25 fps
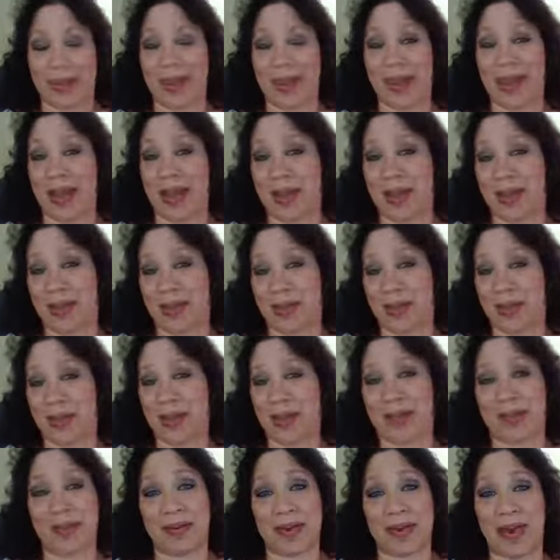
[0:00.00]

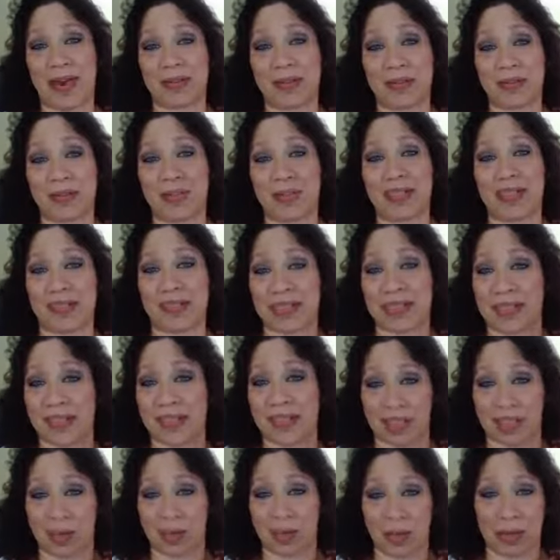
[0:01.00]
And I'm just
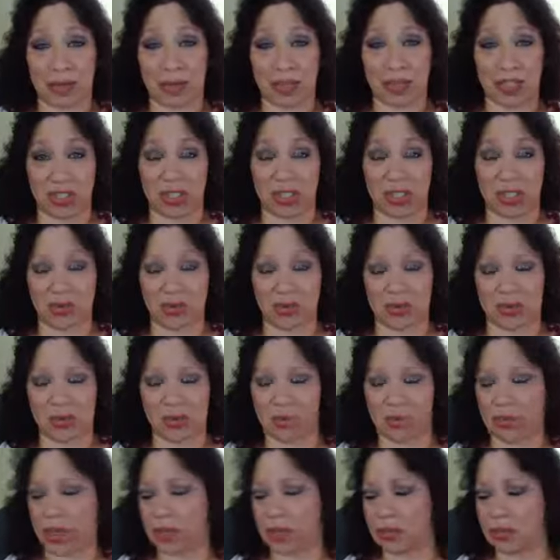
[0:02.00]
excited to be able to share with
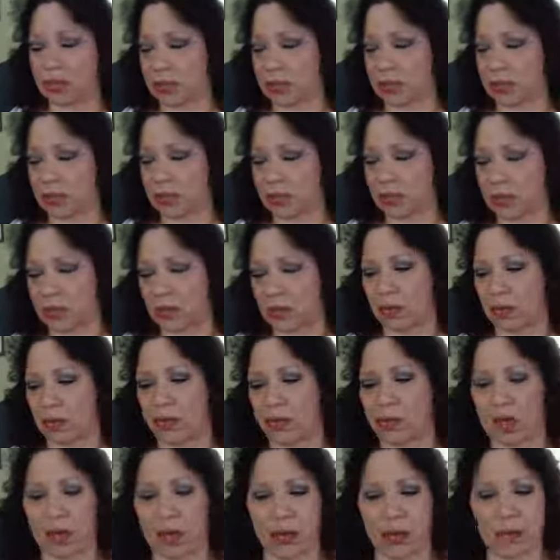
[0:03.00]
you guys.
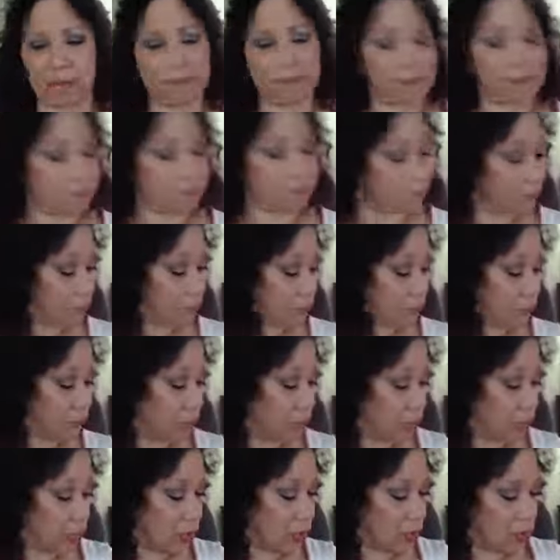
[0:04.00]
So
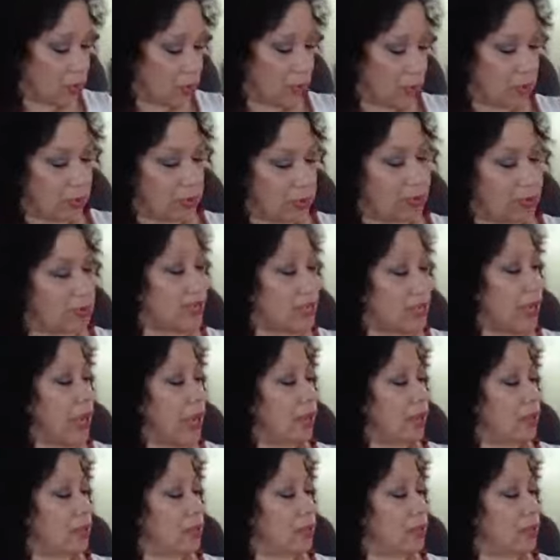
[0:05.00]
this
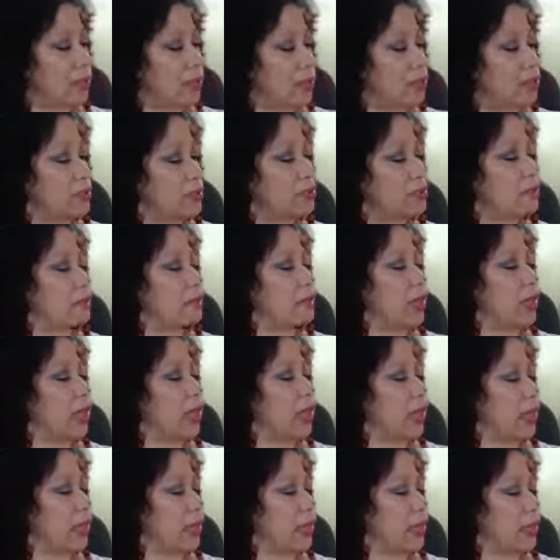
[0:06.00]
deck is
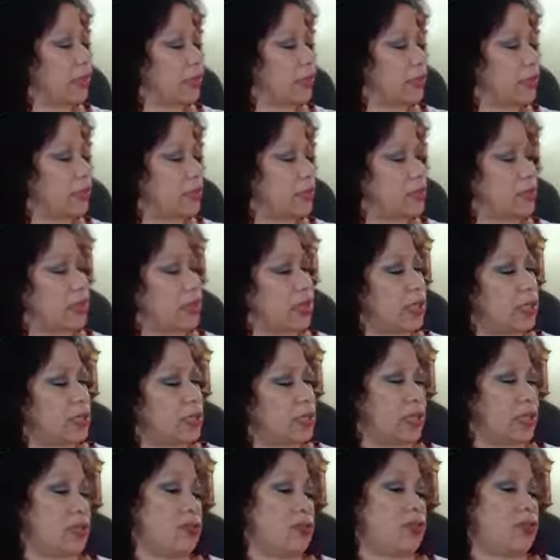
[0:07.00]
by, this is not
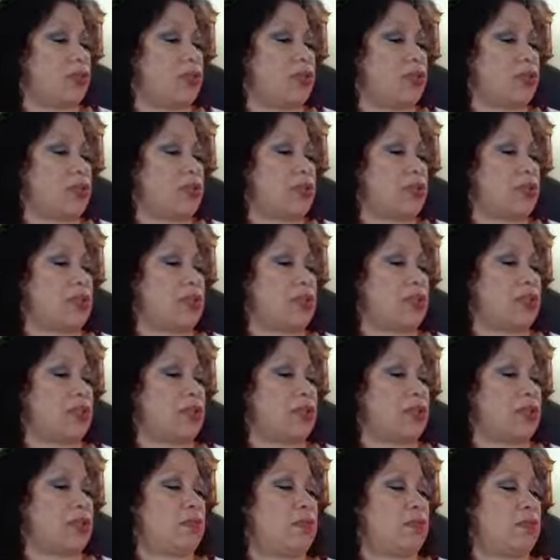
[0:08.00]
Diana Cooper's deck,
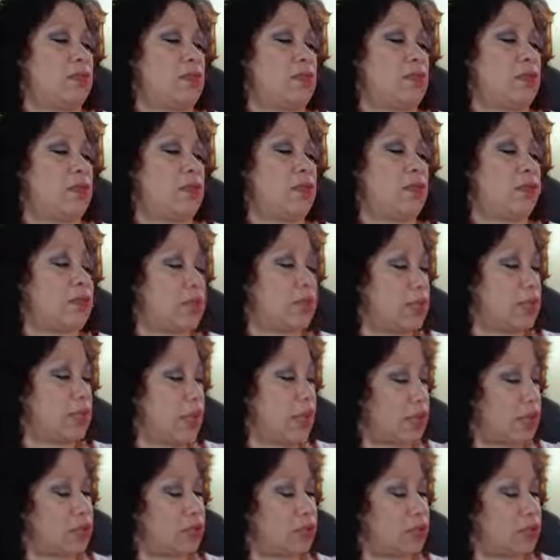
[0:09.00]
is it? No, it's not.